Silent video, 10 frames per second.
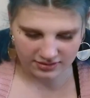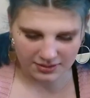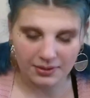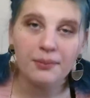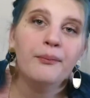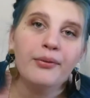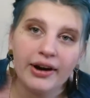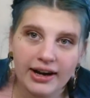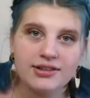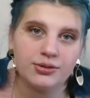I went
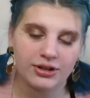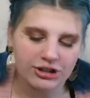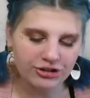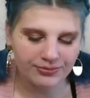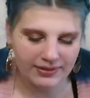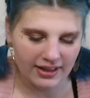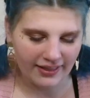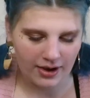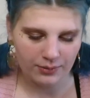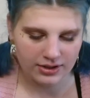bright as orange, and
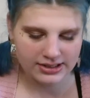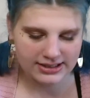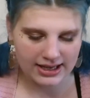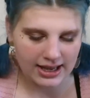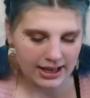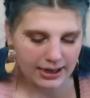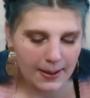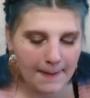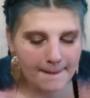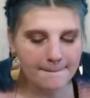that was in
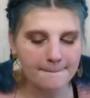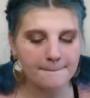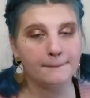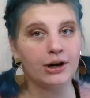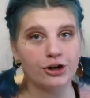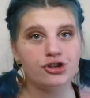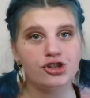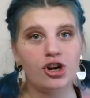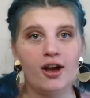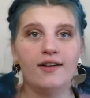
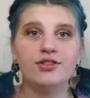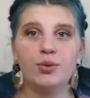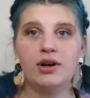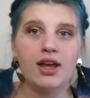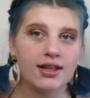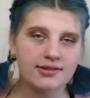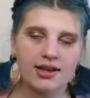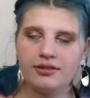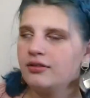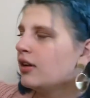March of
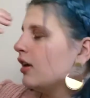2018.